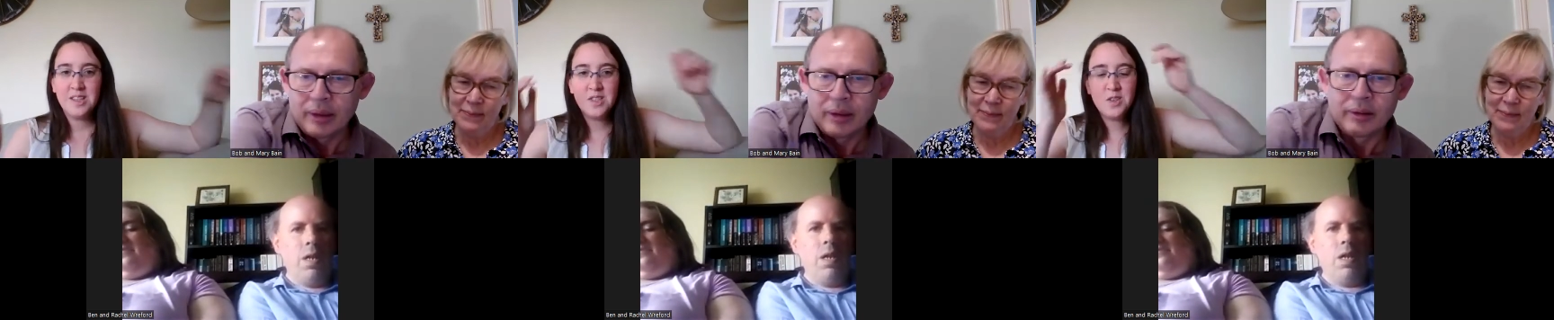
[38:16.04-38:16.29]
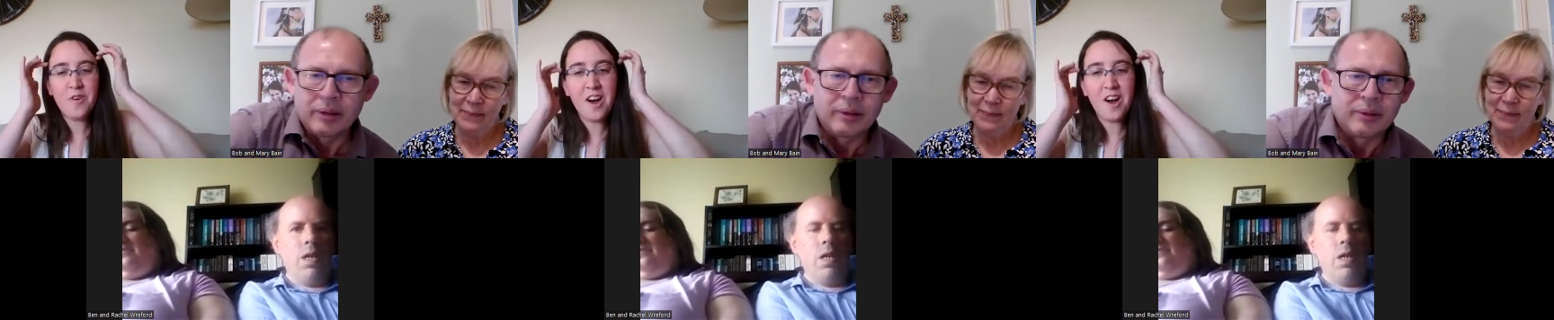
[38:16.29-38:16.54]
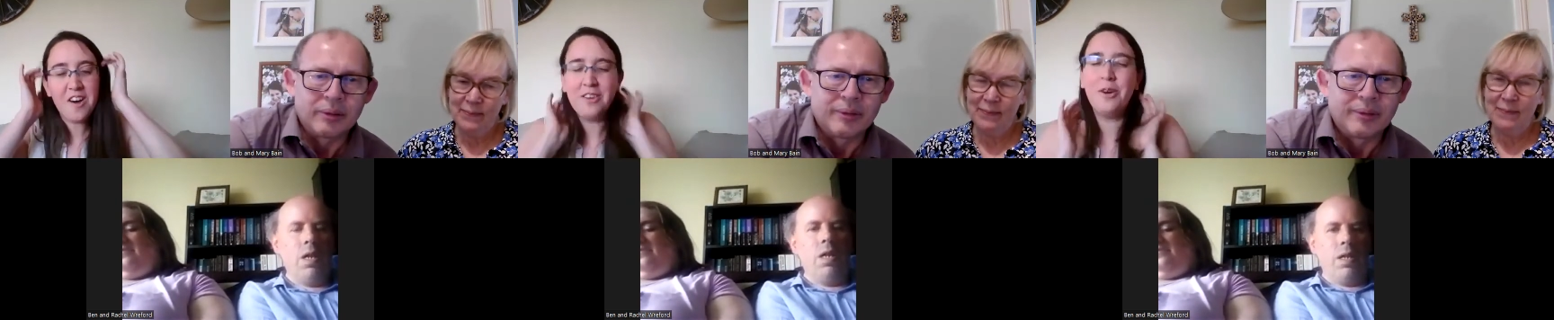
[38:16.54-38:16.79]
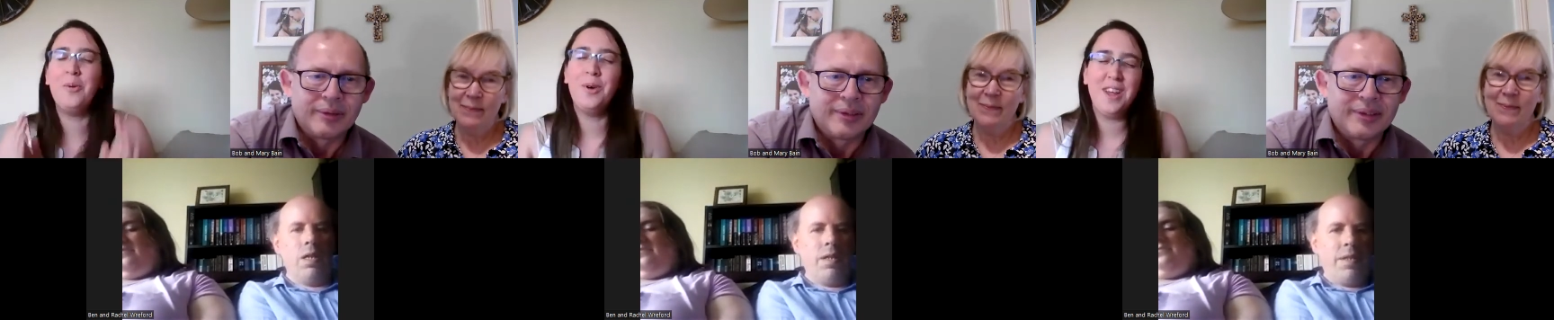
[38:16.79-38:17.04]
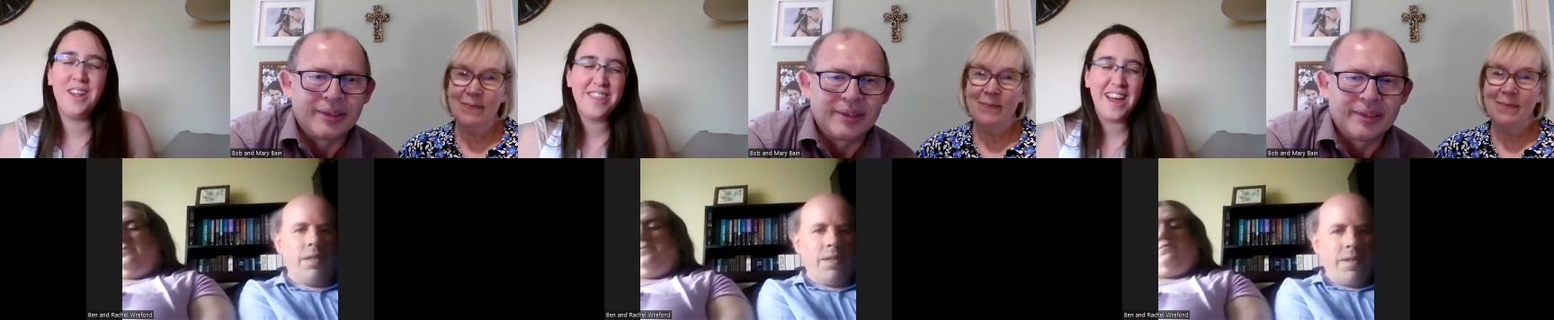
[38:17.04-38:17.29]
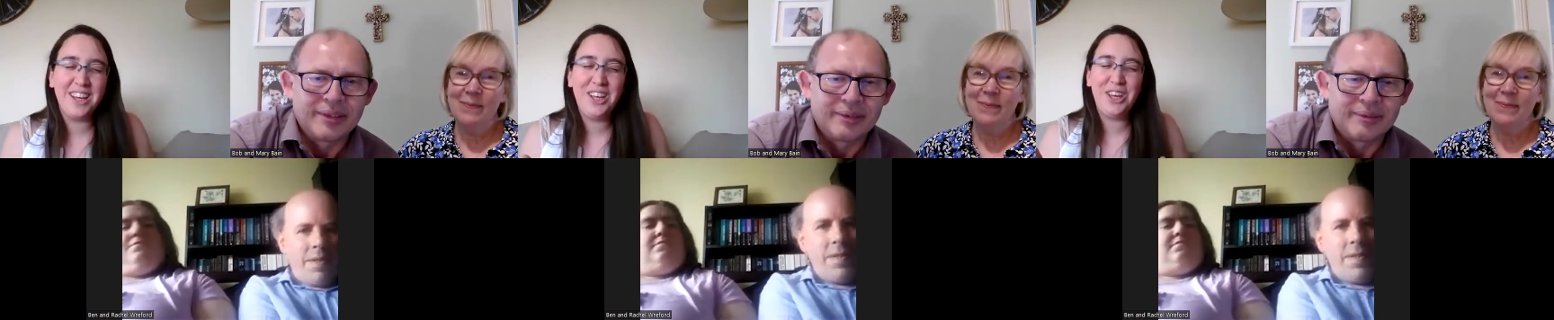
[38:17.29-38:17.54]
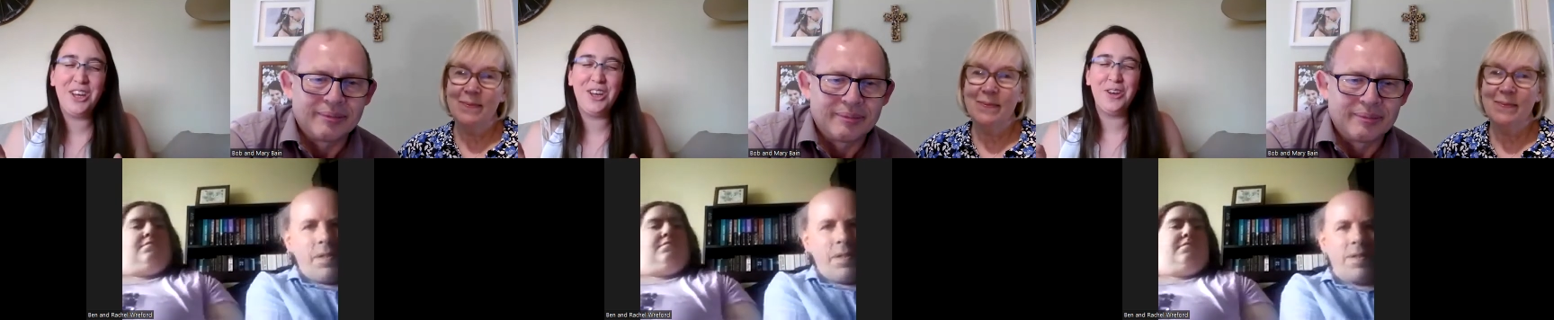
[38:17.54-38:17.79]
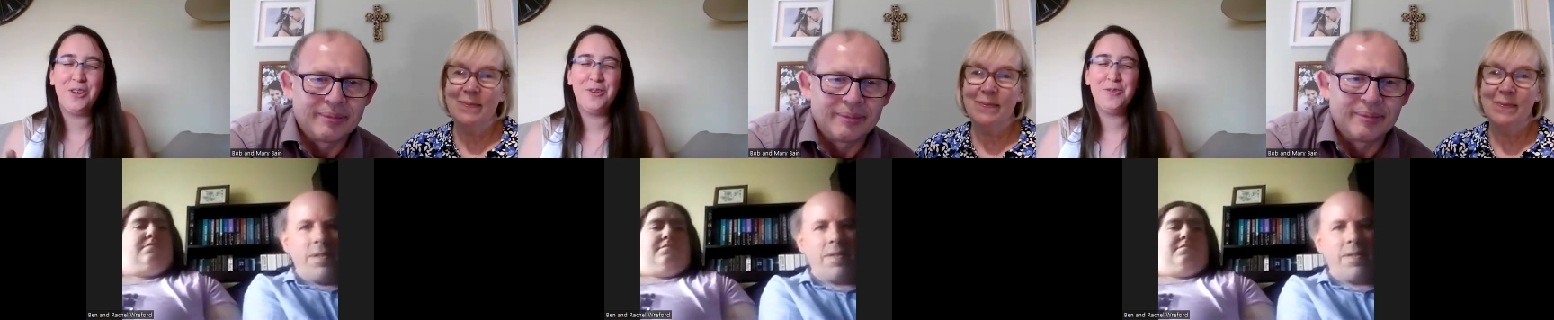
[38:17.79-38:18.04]
Speaker 1: So, Father, I want to thank
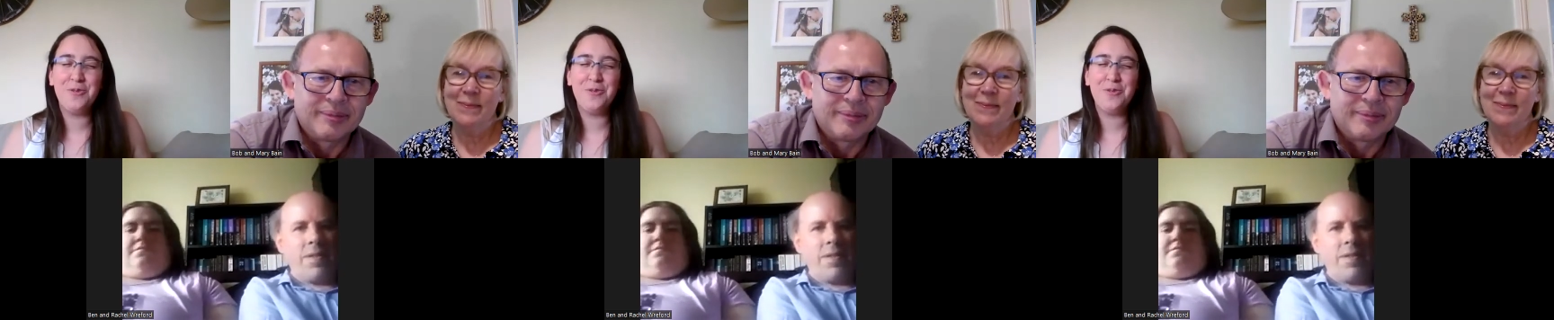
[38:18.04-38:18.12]
you